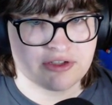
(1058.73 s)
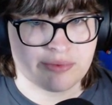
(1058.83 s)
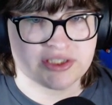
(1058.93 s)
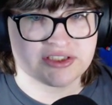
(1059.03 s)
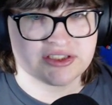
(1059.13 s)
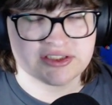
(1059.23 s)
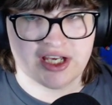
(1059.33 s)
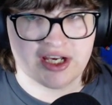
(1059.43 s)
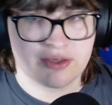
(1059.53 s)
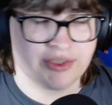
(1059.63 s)
compressors,
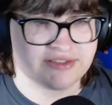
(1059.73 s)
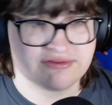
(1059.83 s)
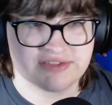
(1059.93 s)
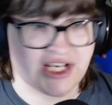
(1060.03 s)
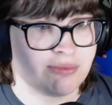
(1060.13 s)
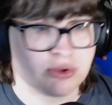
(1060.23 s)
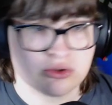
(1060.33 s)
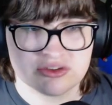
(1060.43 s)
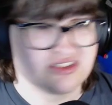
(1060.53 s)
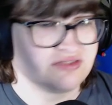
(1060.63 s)
hardware
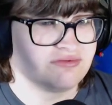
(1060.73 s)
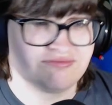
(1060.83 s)
soundboards,